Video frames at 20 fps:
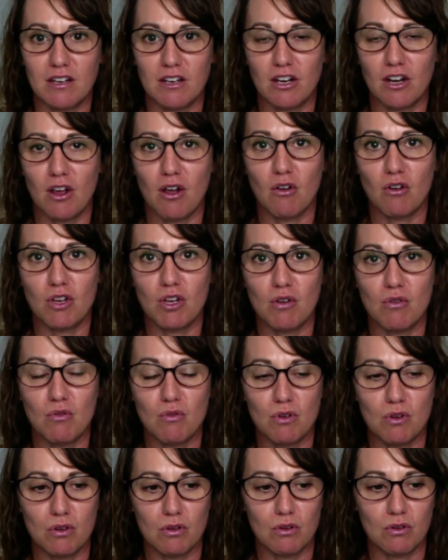
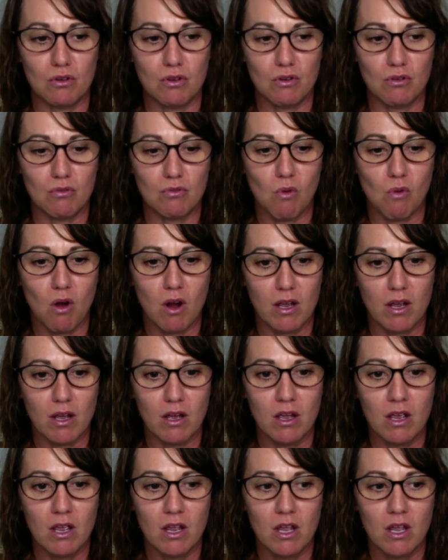You want to